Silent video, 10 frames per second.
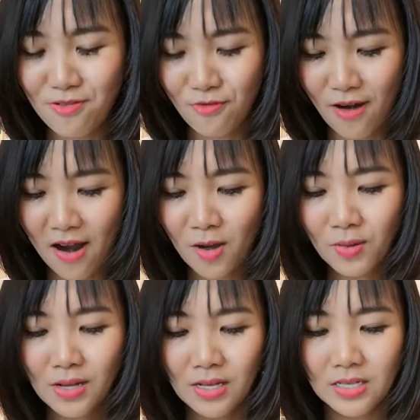round.
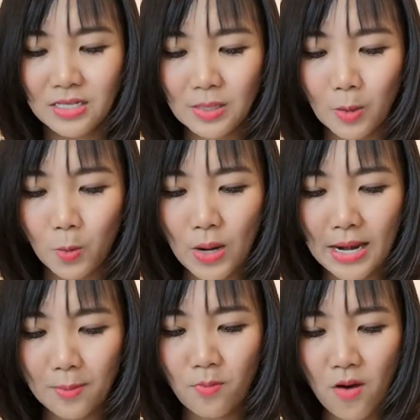So when
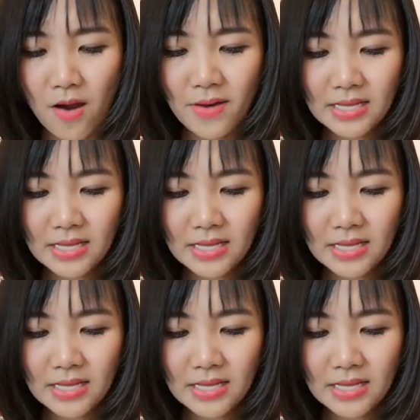I'm wearing